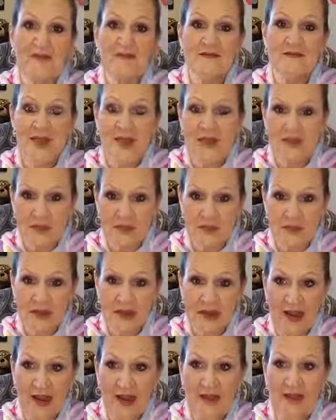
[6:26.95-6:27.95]
faster than
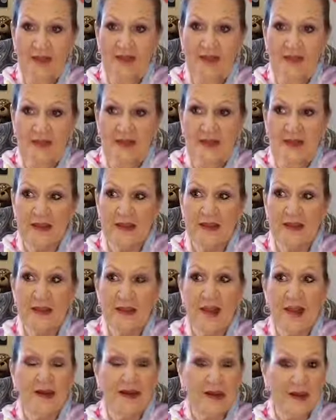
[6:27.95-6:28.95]
anything
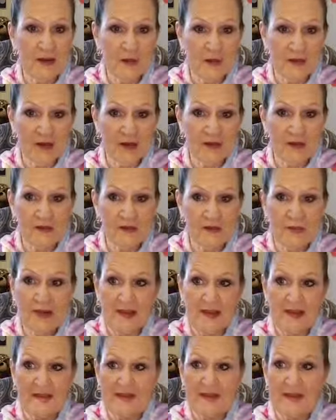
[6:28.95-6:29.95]
and anyone else.
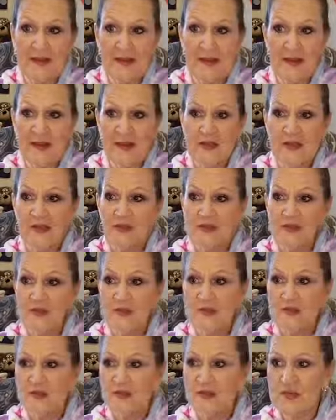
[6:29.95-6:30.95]
Because the tr
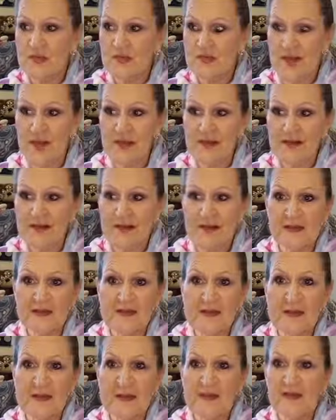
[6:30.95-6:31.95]
the fact is,
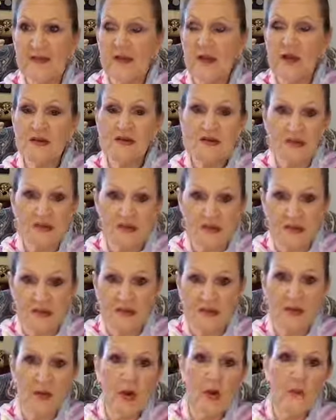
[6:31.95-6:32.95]
there are systems,
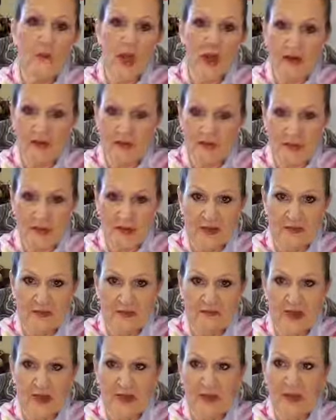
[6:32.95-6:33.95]
there are models we can
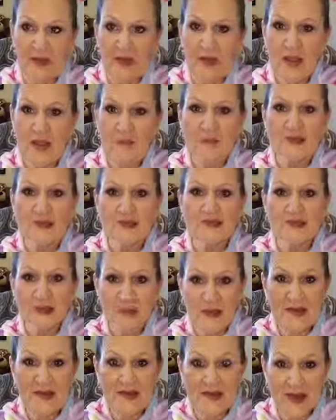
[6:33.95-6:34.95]
follow, but until
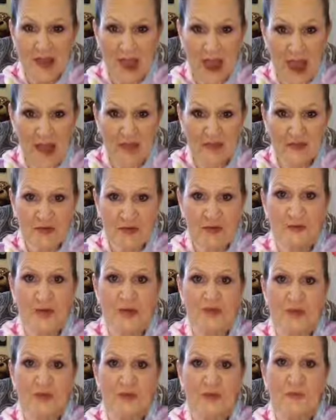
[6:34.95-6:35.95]
we take action and make
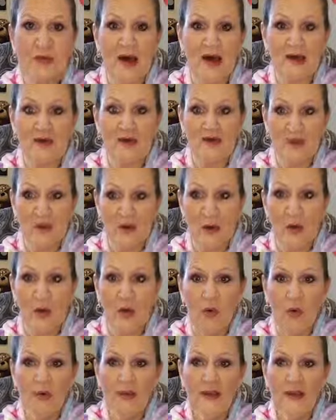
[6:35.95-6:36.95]
those models our
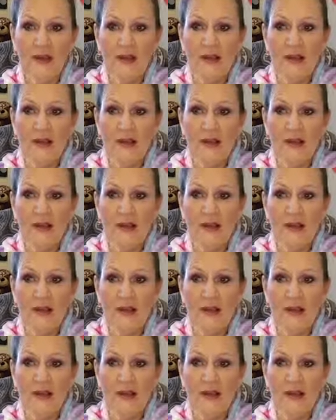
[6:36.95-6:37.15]
own,